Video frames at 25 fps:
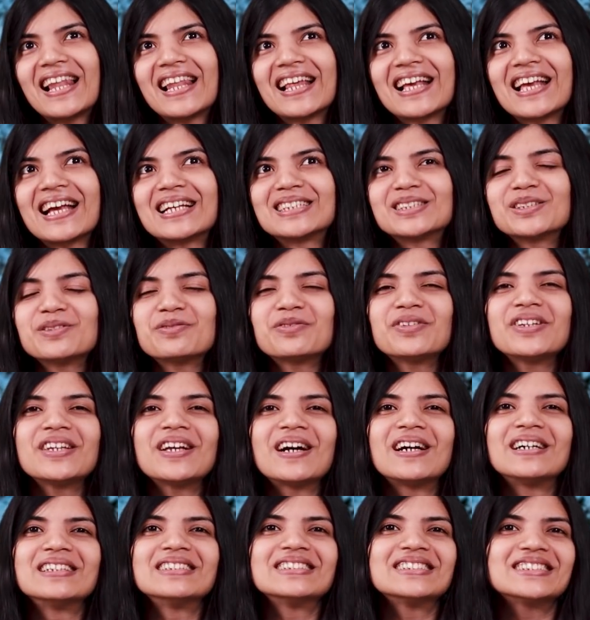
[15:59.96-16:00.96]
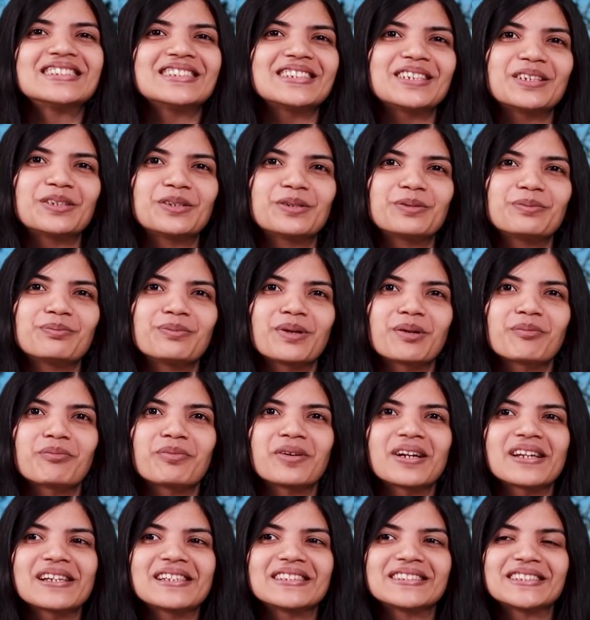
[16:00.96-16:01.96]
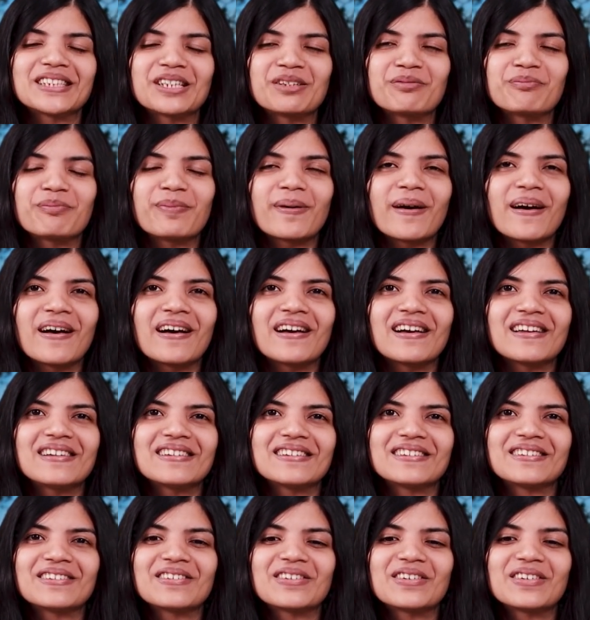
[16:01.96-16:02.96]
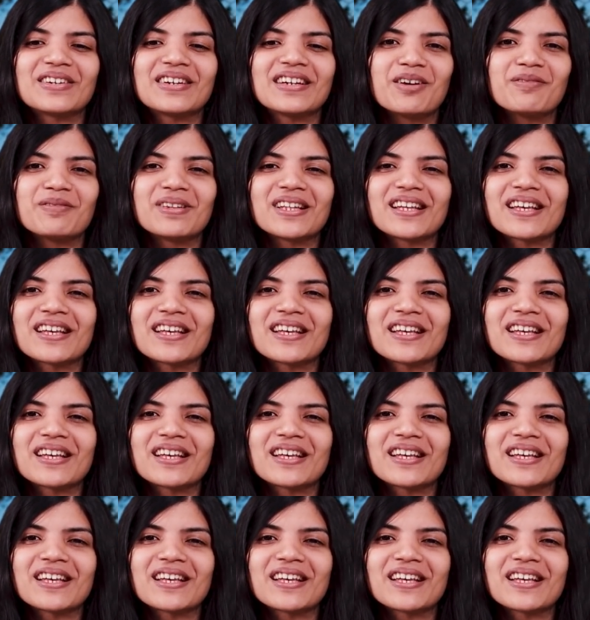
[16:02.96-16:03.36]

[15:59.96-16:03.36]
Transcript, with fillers: Like as if He answered my prayers in part, you know? I'm